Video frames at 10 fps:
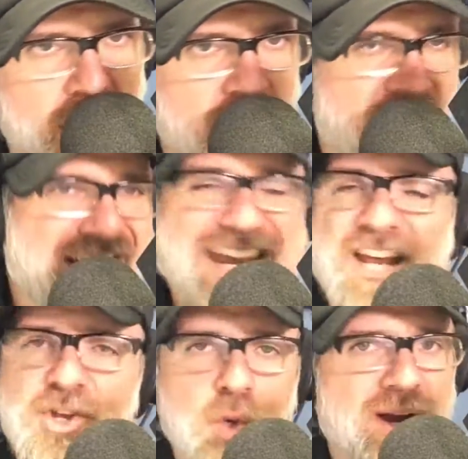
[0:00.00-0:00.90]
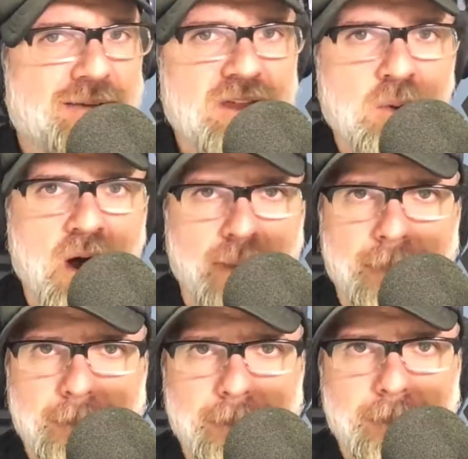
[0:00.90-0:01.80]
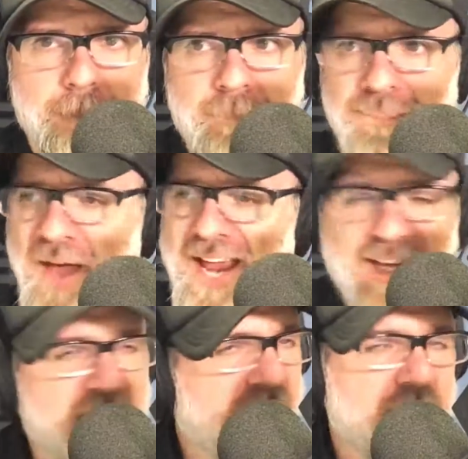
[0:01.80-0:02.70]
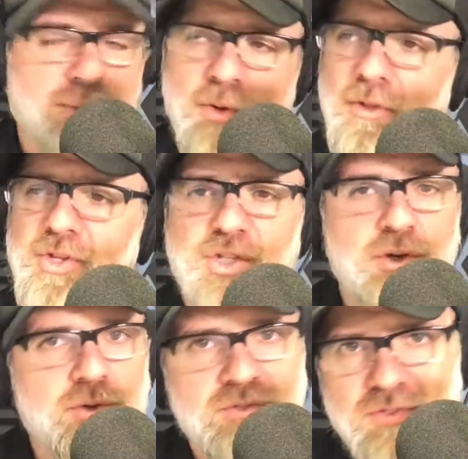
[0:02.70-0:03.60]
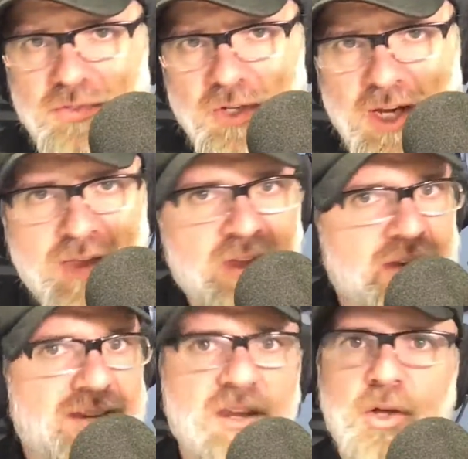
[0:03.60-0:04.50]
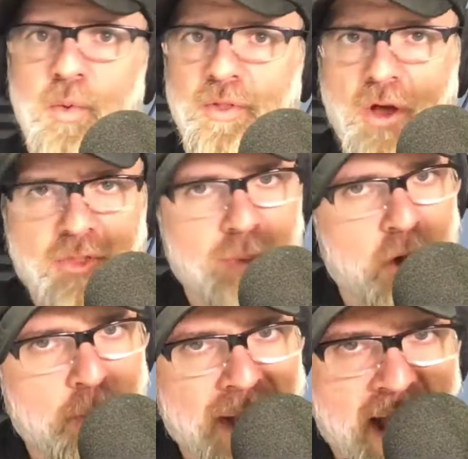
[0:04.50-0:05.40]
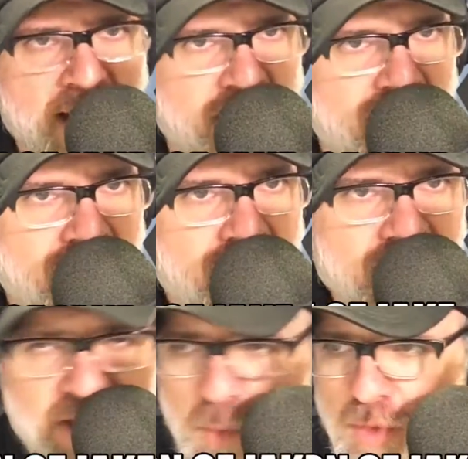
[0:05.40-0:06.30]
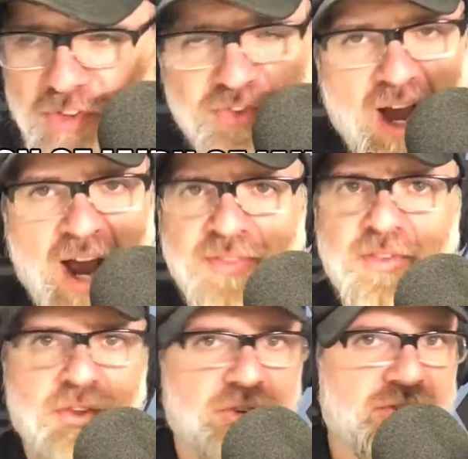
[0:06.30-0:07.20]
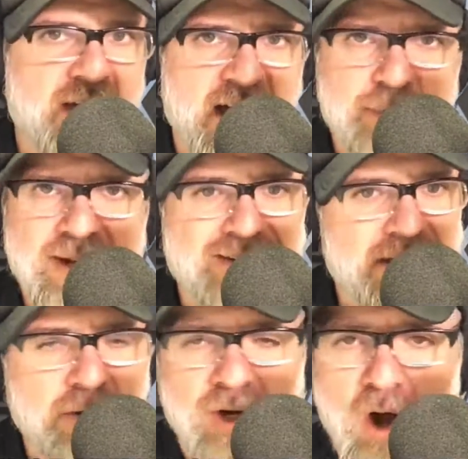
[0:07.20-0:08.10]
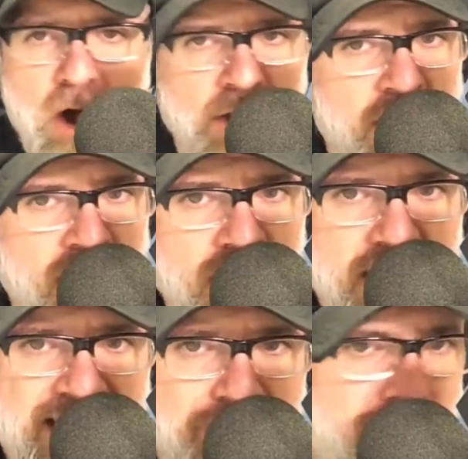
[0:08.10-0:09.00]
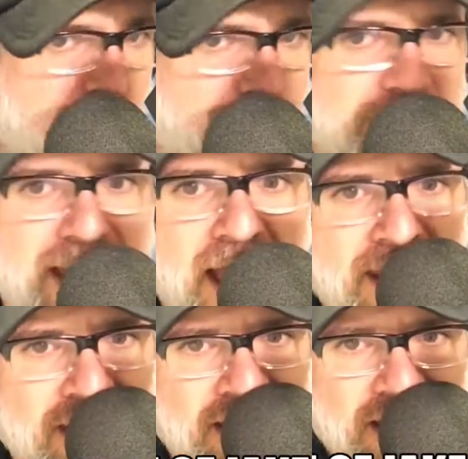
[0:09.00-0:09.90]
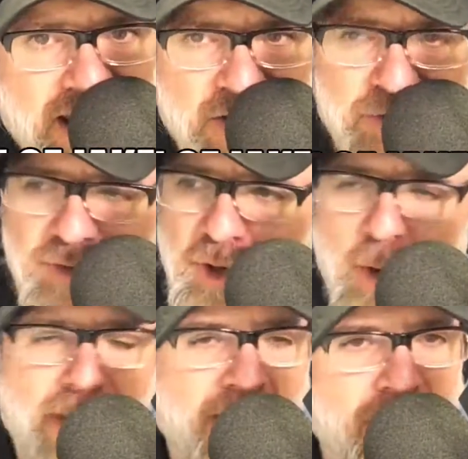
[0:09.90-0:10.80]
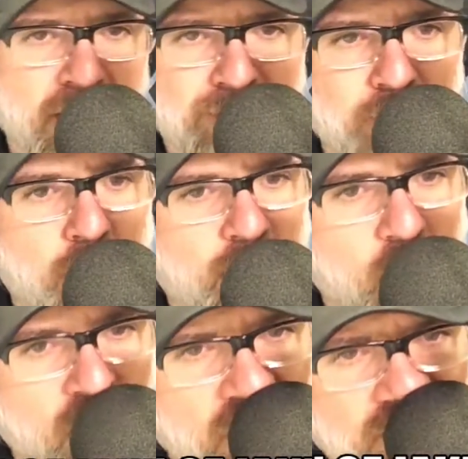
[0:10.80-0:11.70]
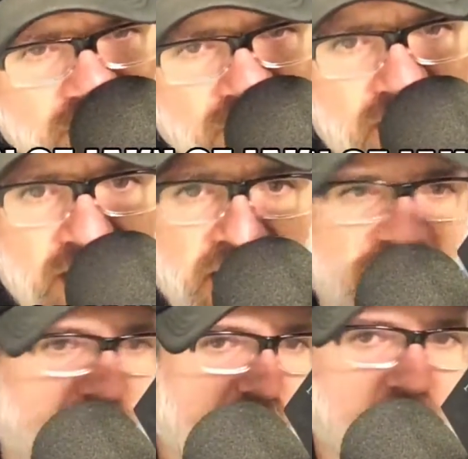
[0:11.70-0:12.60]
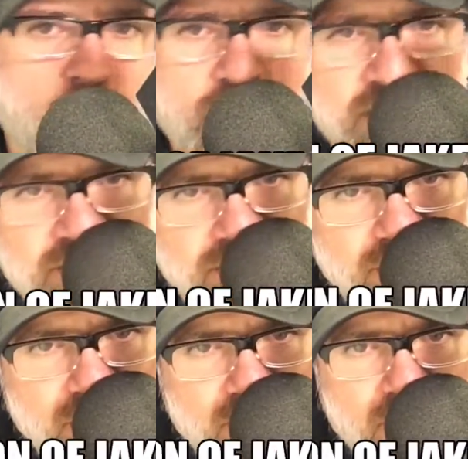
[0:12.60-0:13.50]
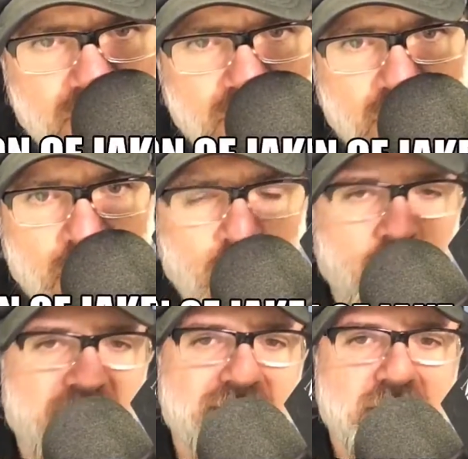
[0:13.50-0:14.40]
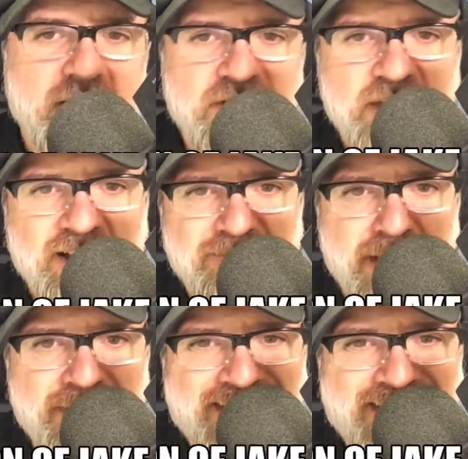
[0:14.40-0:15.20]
Nike can do whatever they want. Nike can pull the shoes and then deal with all the blowback, and then we'll decide that this is not a big deal at all, and everybody will forget, and they'll still go buy their Air Force Ones and their Jordans or whatever it is they love about